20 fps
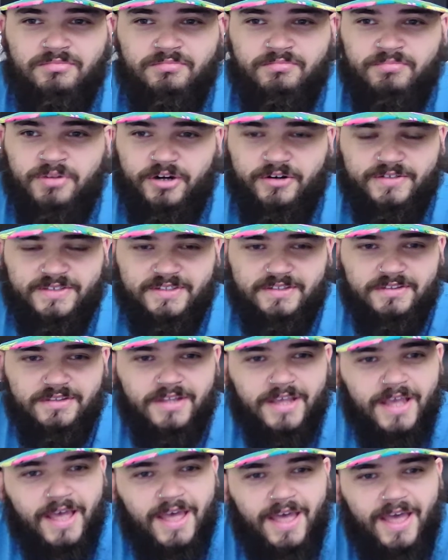
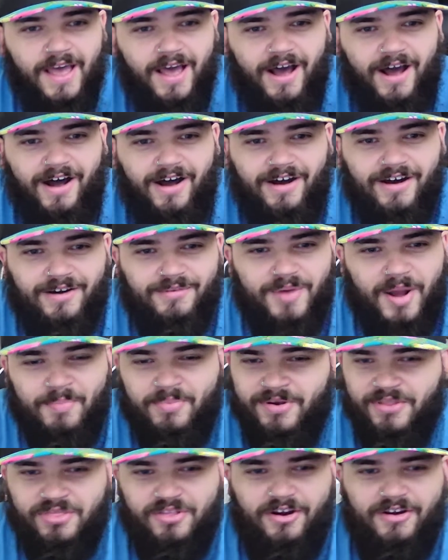person. I
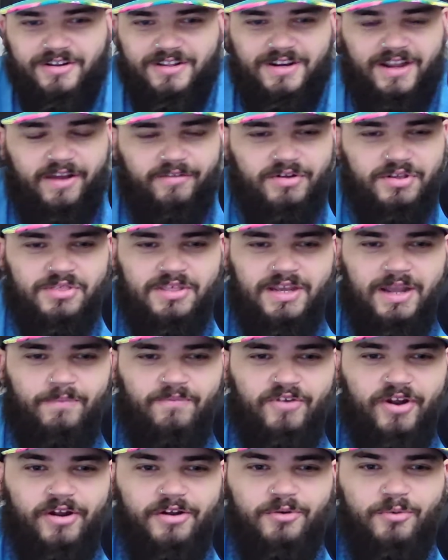put thought into everything.
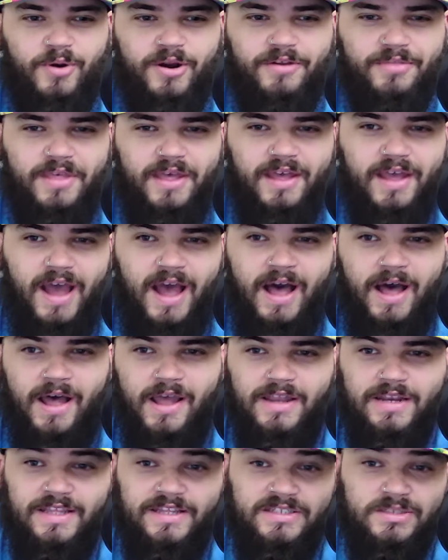I'm very aware that
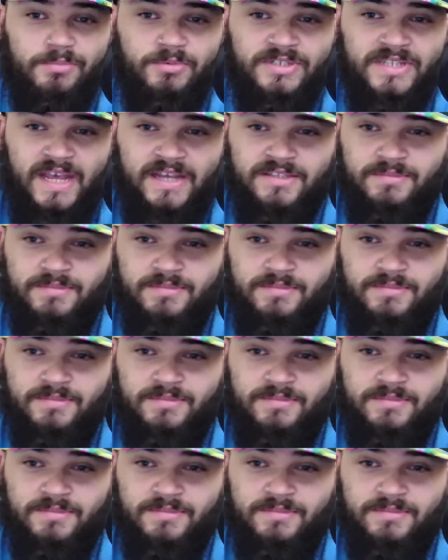I need to protect